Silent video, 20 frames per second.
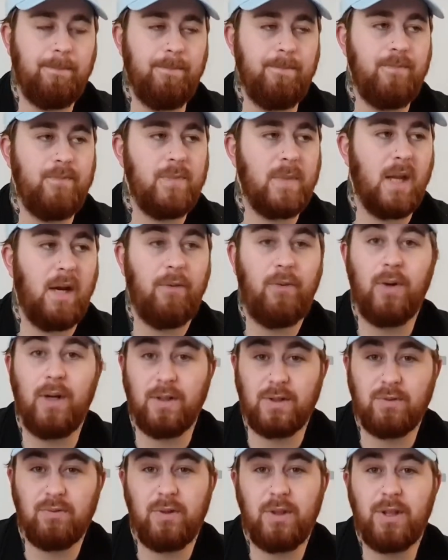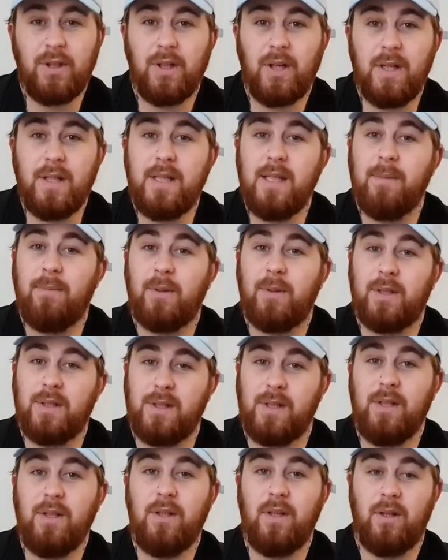I thought that was a really good idea because
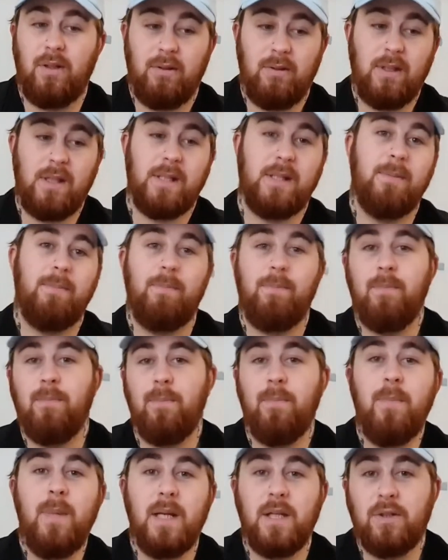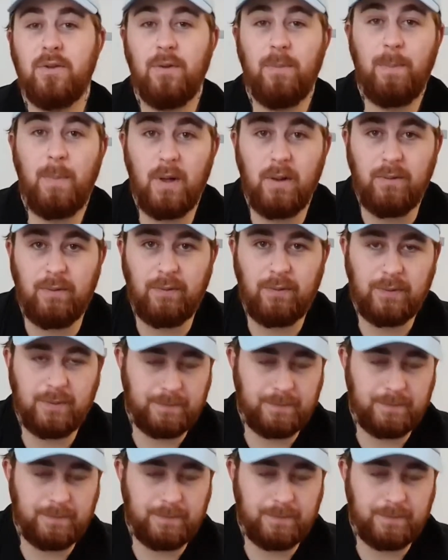it, you know it's a mixture of both.